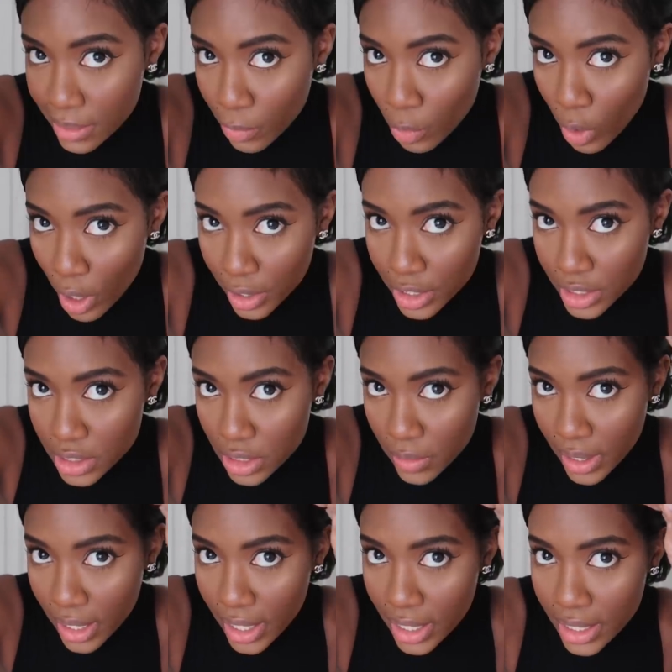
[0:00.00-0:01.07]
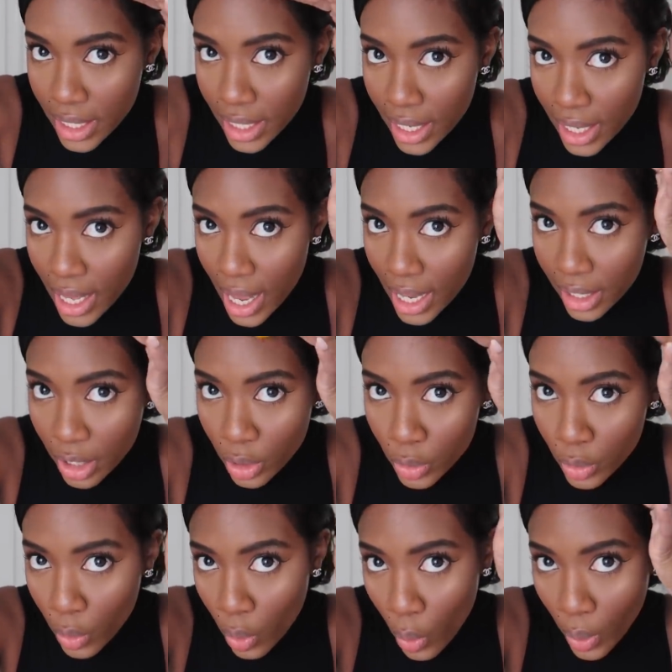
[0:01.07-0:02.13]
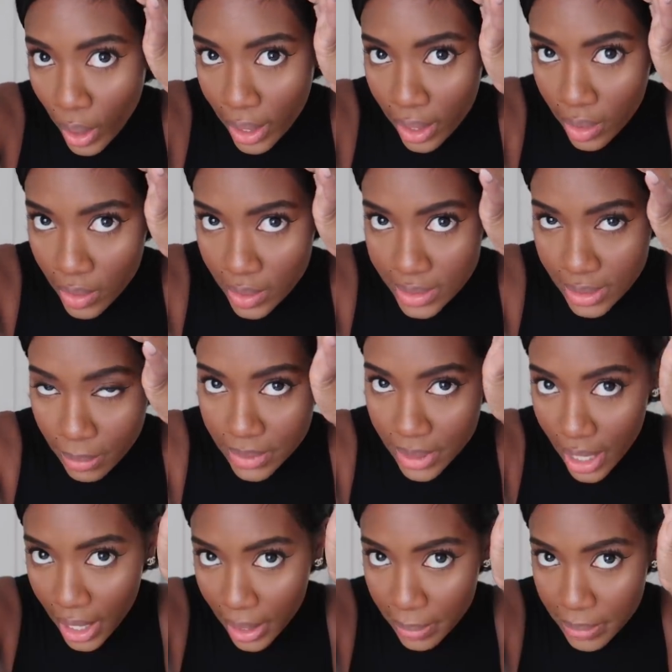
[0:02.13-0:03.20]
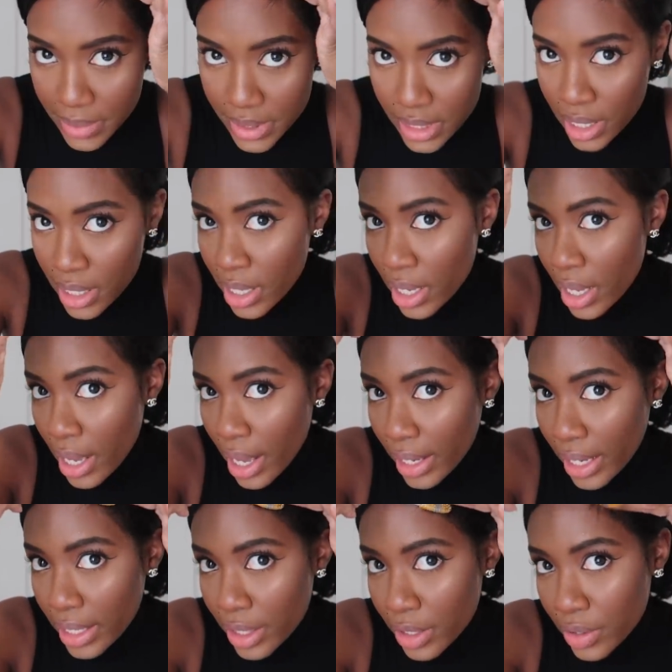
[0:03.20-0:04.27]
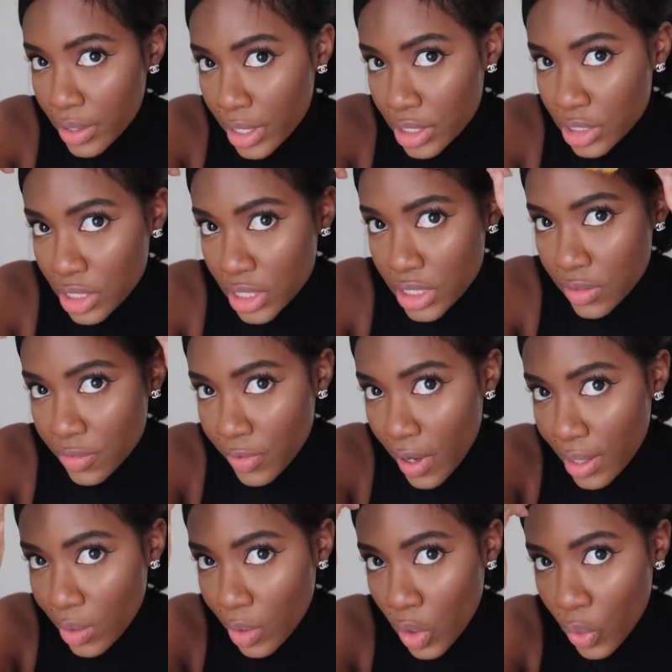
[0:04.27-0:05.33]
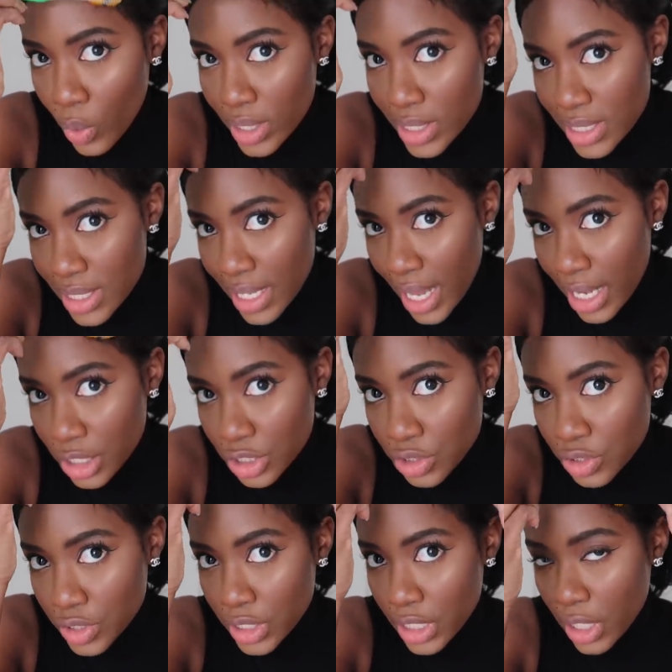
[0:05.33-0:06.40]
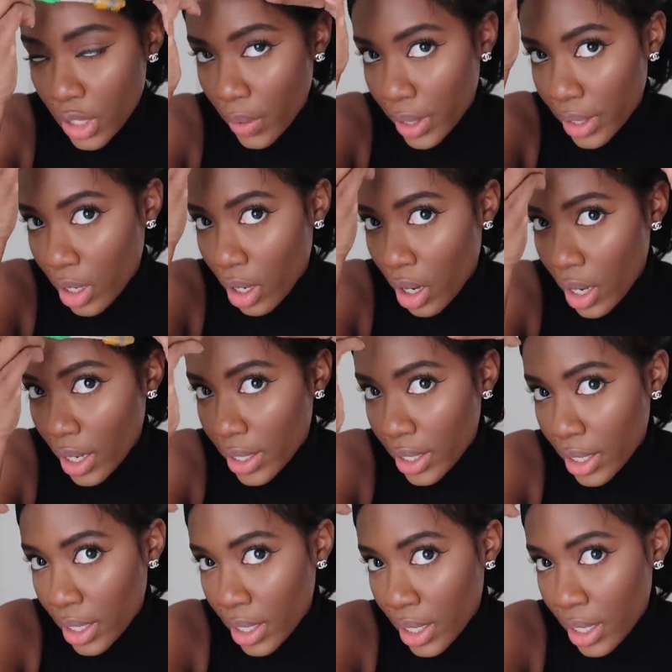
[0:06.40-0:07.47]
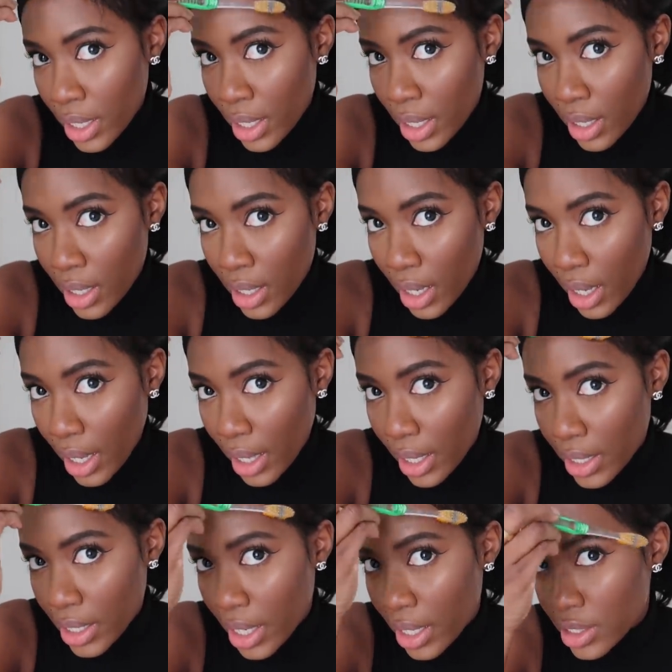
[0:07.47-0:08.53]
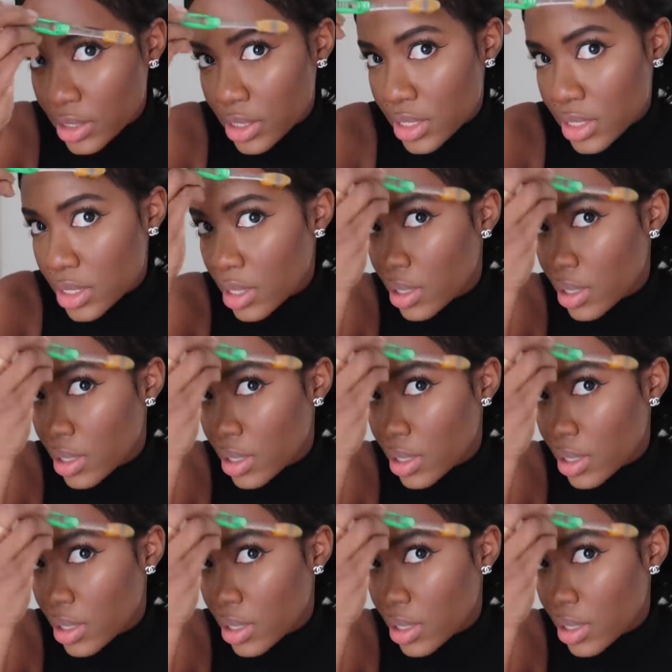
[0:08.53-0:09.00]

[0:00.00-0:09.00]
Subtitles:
some water to it and a little oil sometimes. And I literally just follow what's naturally going on. And I kind of just